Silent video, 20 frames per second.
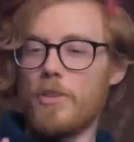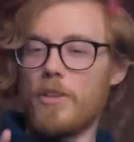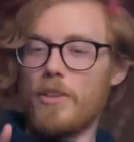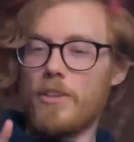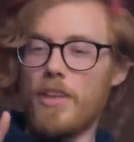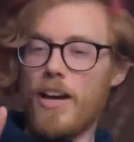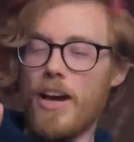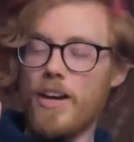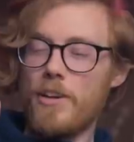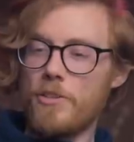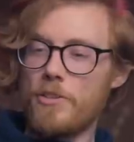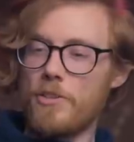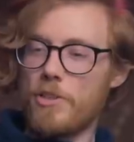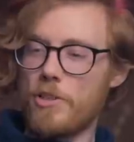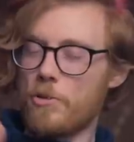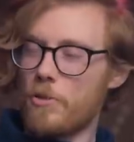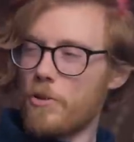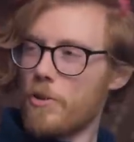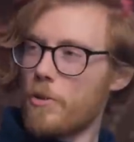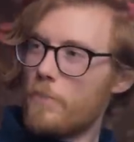The Tigers
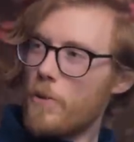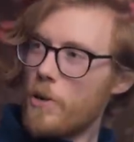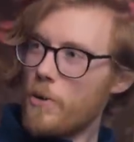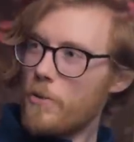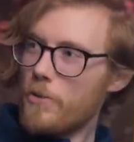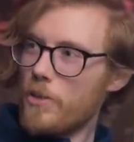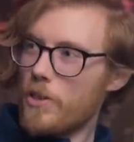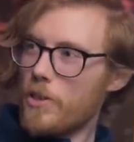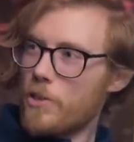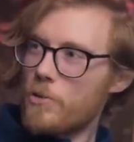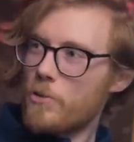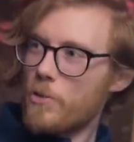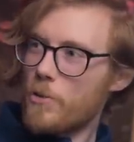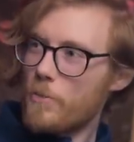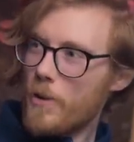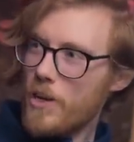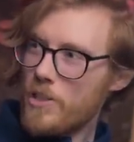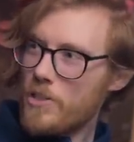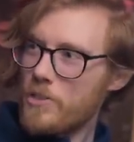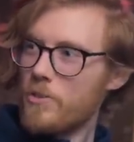destroy the boat, they destroy
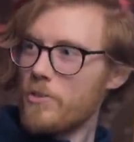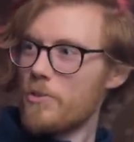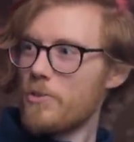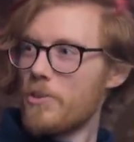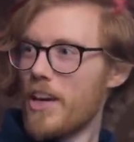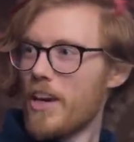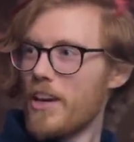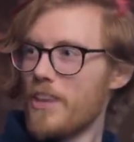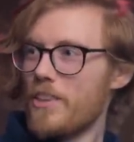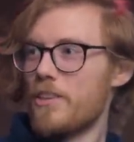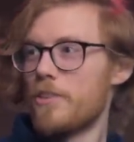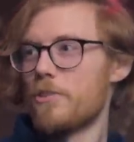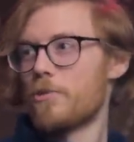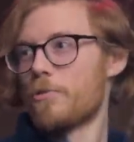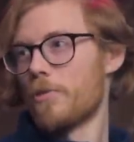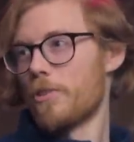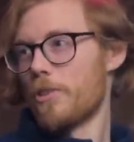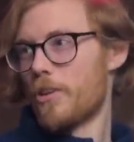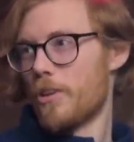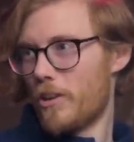the bicycles, and they
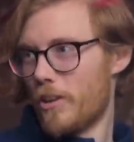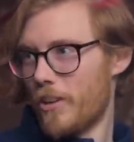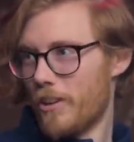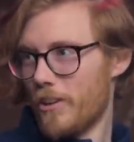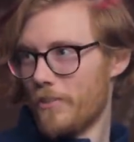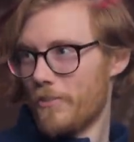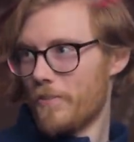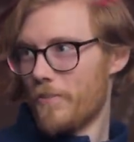destroy the car.